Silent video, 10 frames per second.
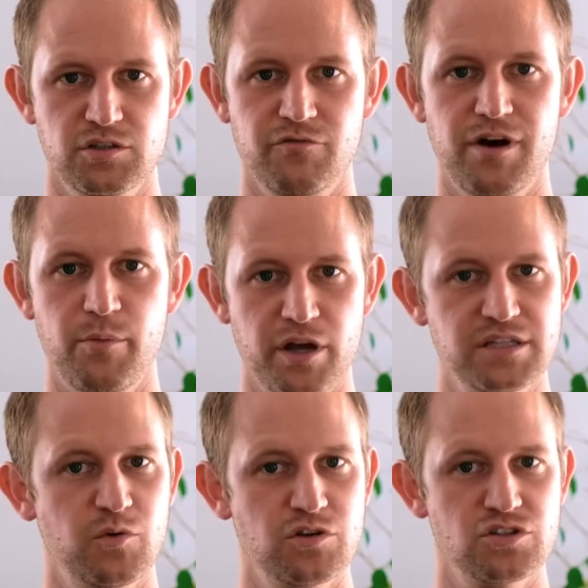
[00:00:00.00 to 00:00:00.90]
it vibrates
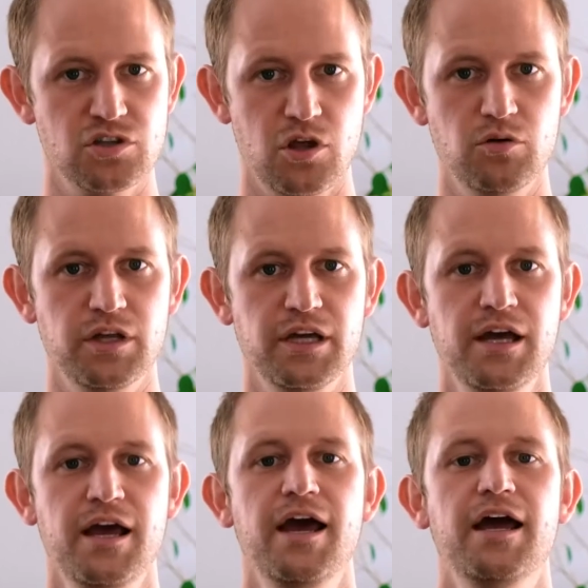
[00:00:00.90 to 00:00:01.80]
more slowly
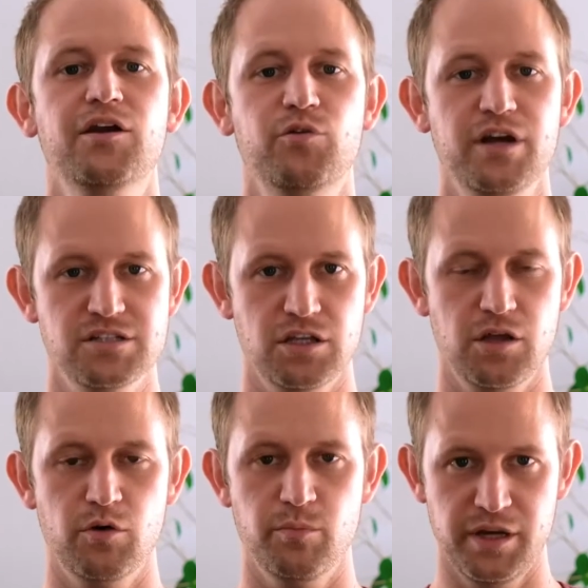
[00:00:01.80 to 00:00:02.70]
and creates a
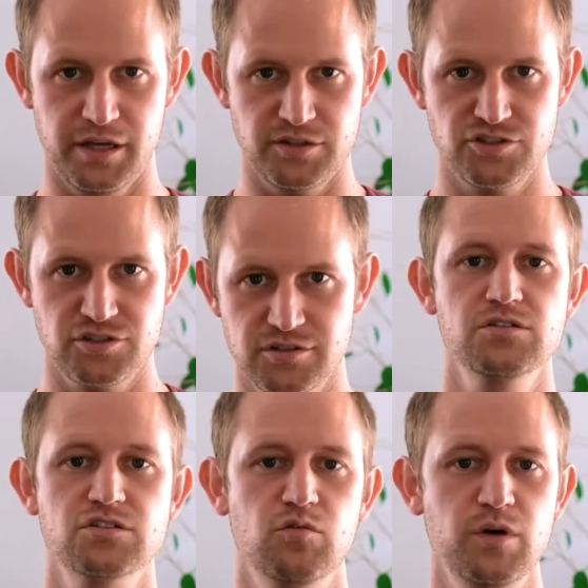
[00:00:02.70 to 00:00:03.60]
lower pitch.
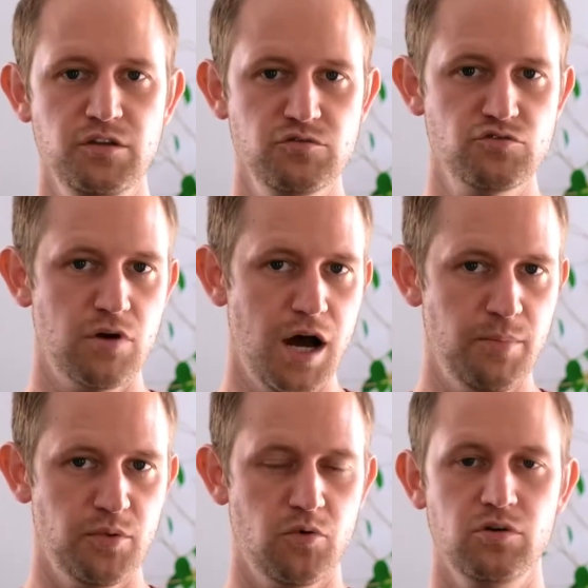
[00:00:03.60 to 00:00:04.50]
So when you drop
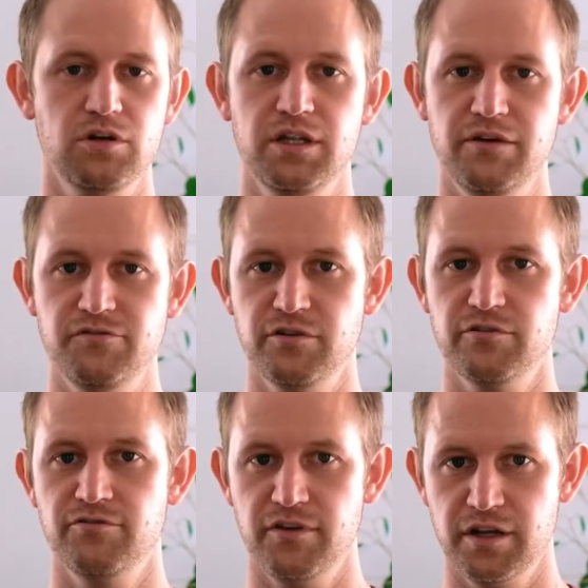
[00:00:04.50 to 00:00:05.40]
or lift your
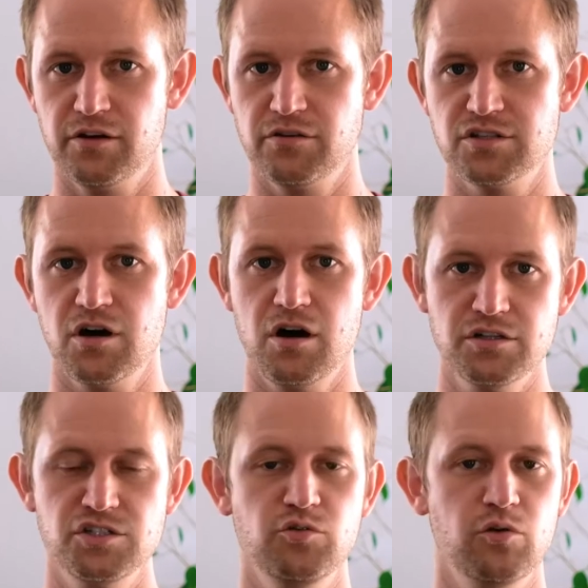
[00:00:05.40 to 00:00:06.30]
fingers
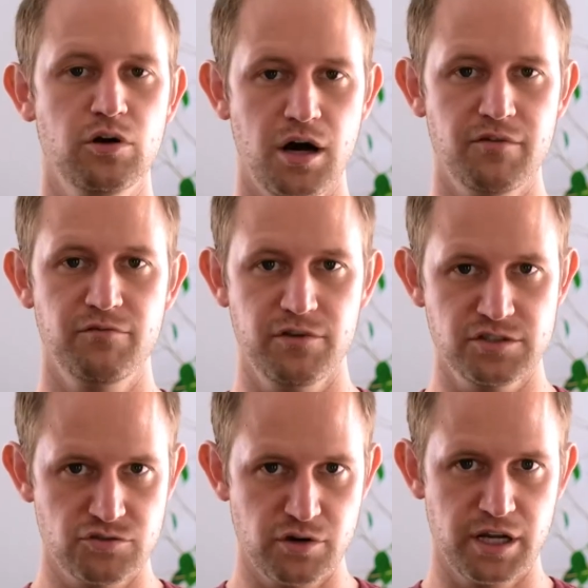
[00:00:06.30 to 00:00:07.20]
onto or off of a
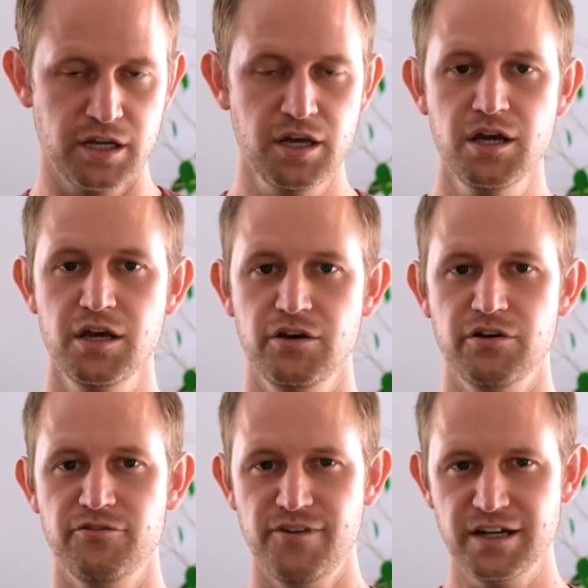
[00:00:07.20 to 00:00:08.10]
string, you're
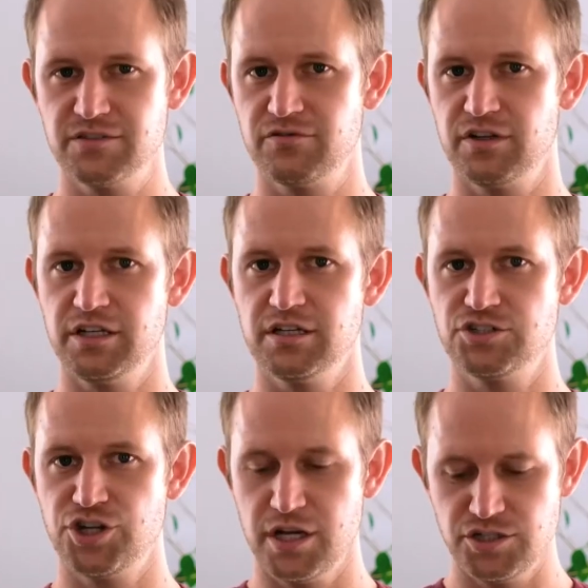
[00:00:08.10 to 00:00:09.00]
effectively
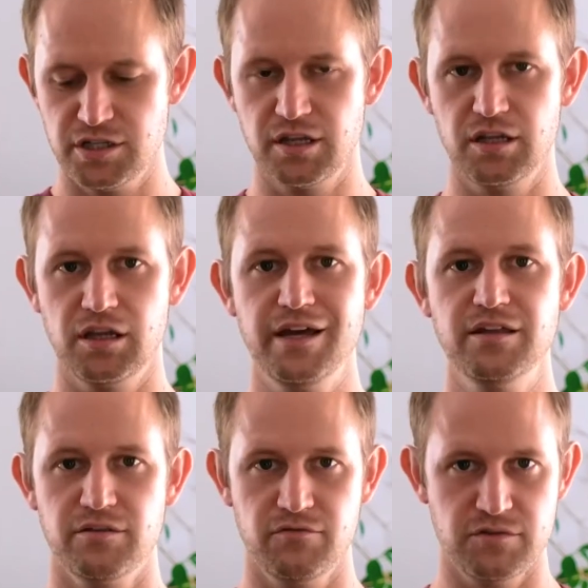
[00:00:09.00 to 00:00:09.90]
changing the
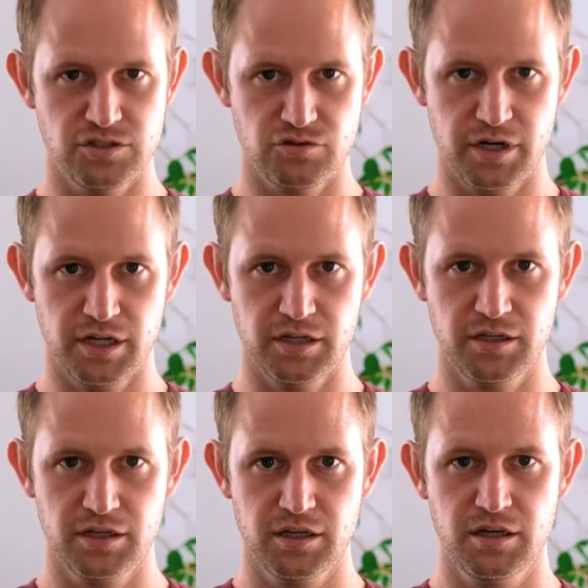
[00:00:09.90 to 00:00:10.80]
length of the string,
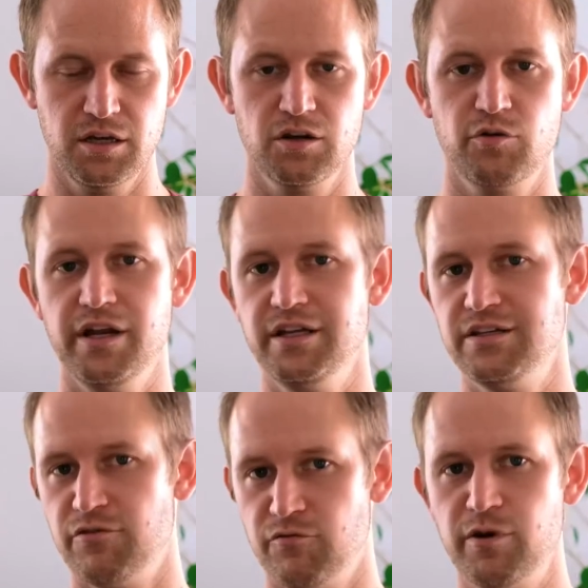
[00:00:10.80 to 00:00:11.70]
creating
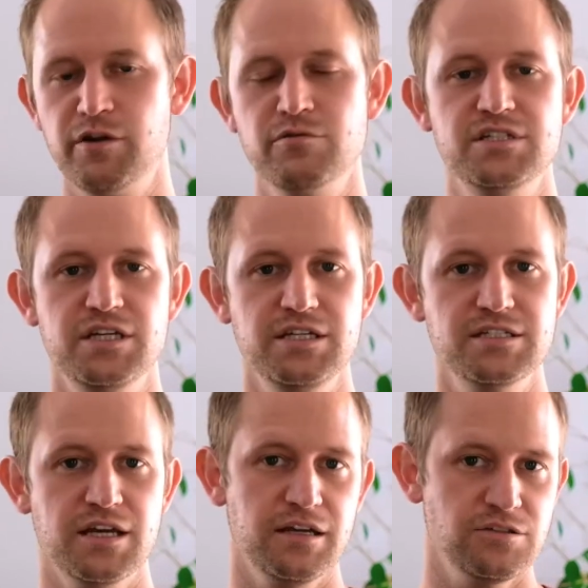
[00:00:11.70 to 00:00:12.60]
different frequencies
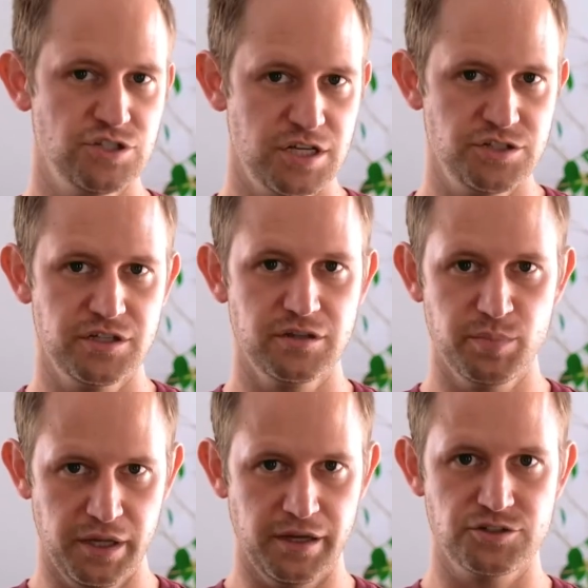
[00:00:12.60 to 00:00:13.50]
and changing
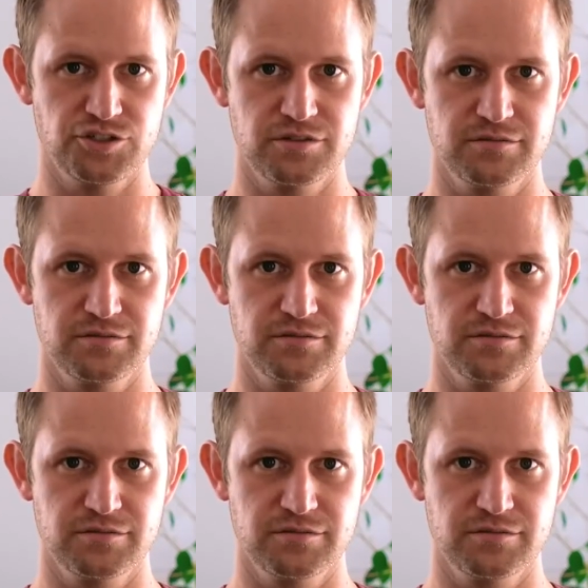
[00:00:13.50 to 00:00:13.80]
the pitch.